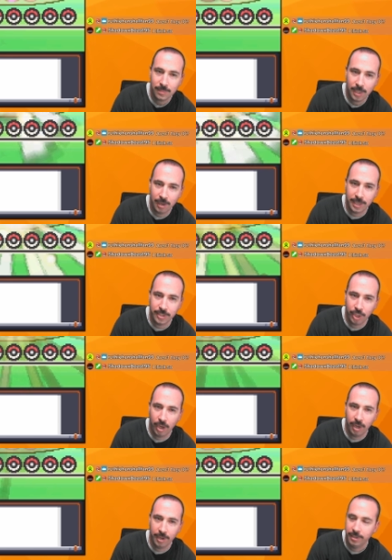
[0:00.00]
All right,
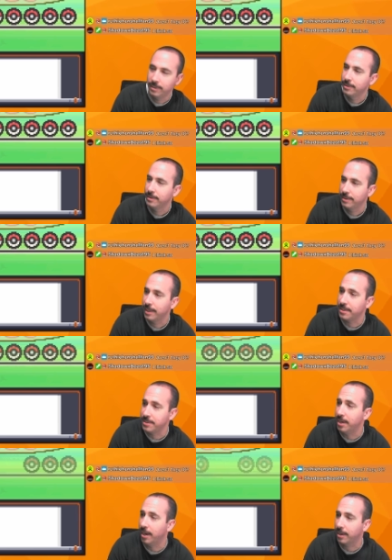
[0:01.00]
Todd. Nice
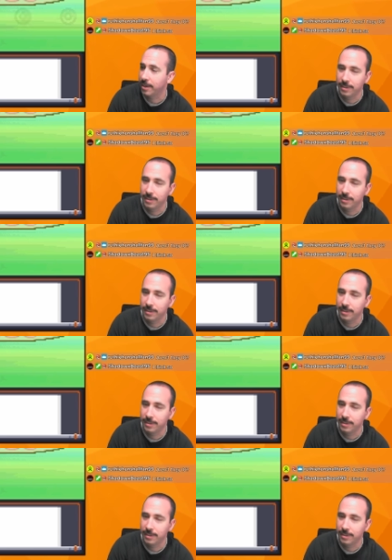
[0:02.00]
duck.